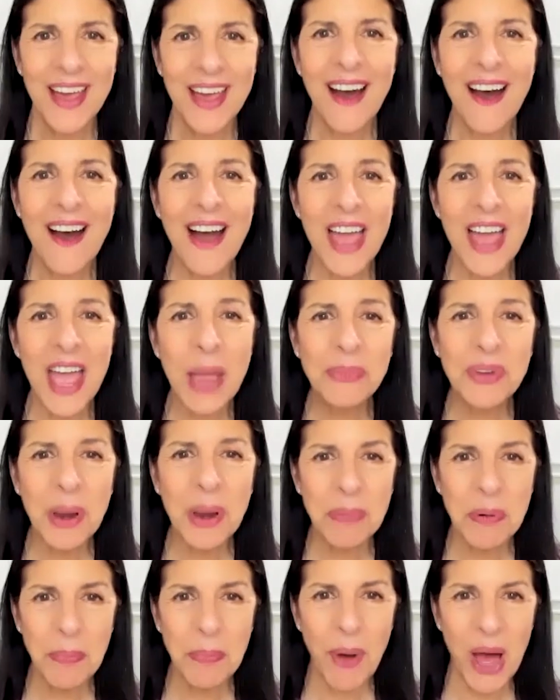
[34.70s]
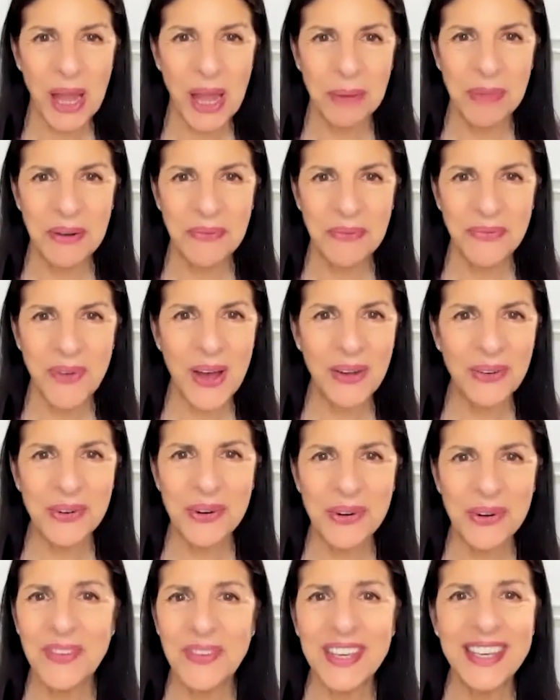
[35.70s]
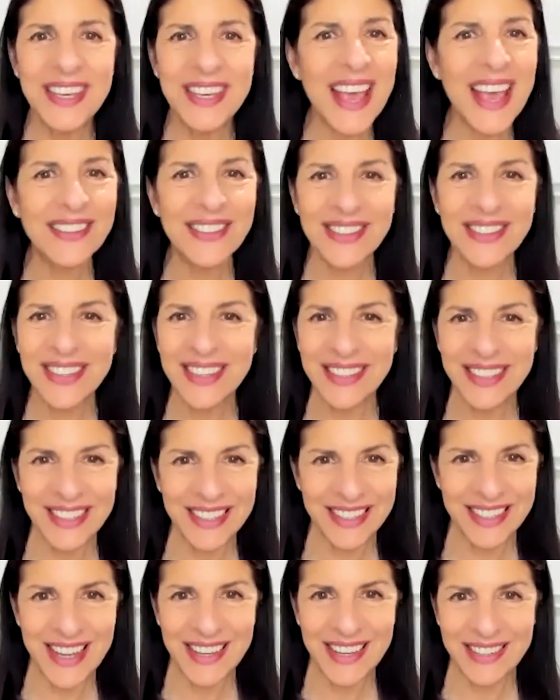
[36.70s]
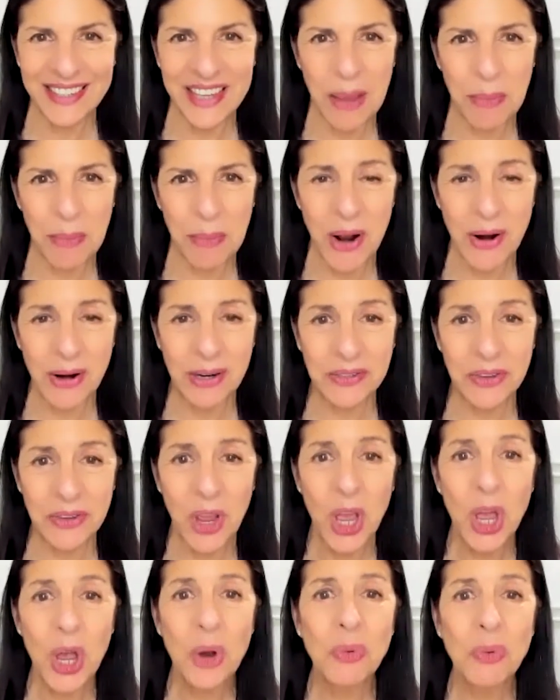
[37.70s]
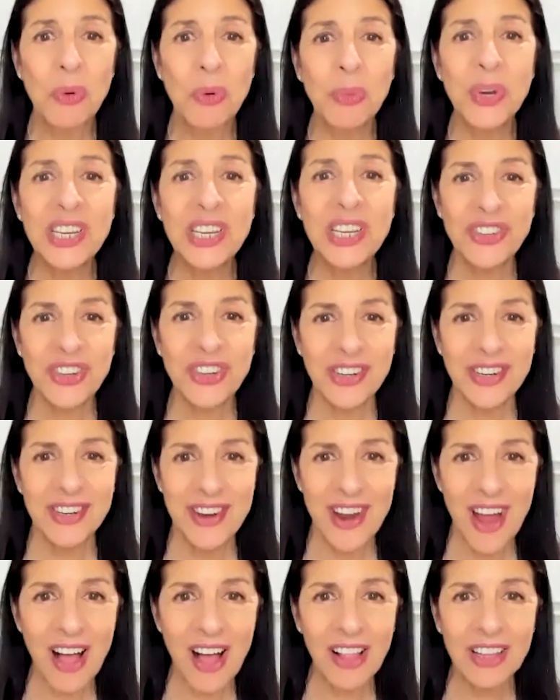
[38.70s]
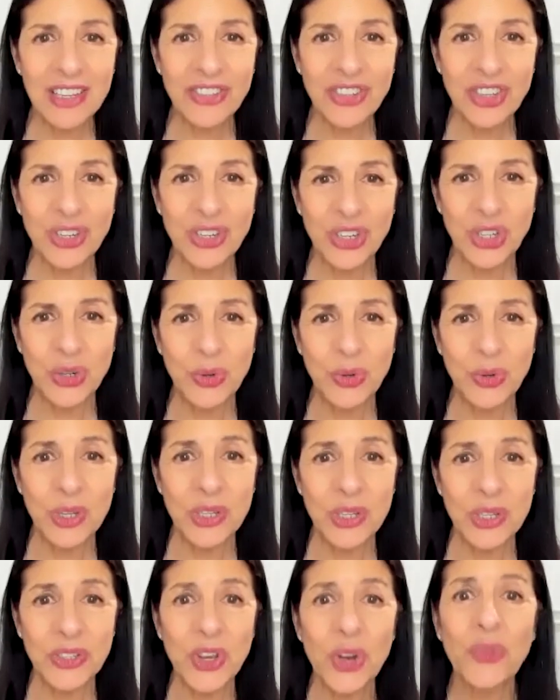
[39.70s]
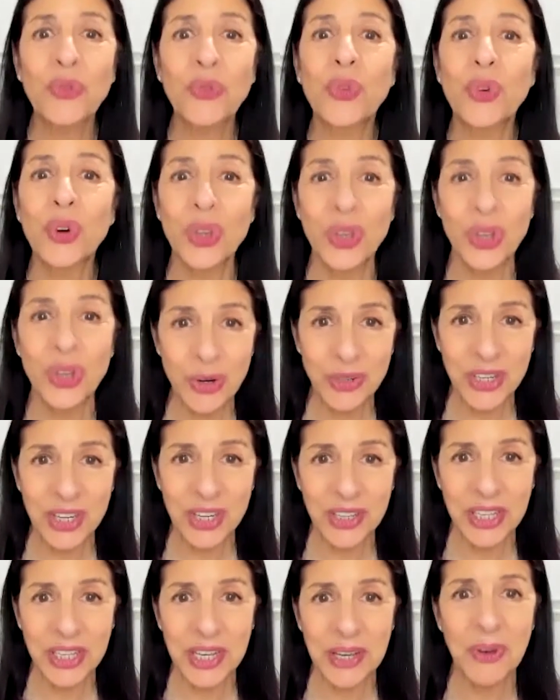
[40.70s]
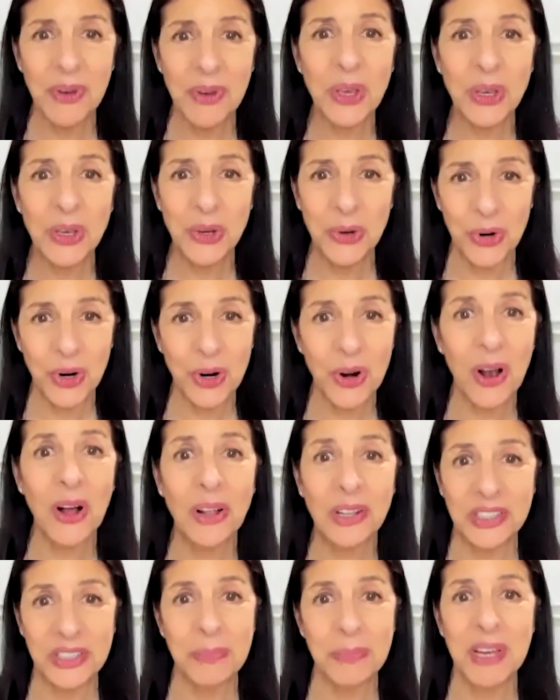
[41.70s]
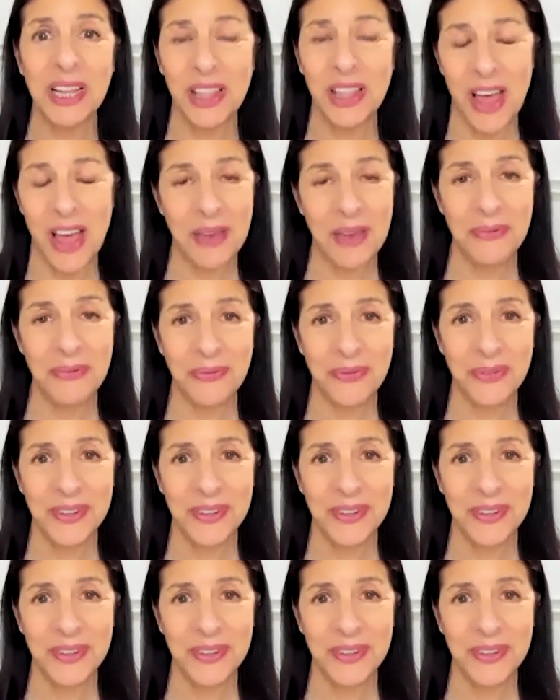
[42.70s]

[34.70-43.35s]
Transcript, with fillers: Hi, I'm Deborah Poneman, founder of Yes to Success Seminars, where we share knowledge and tools for you to live your ultimate life.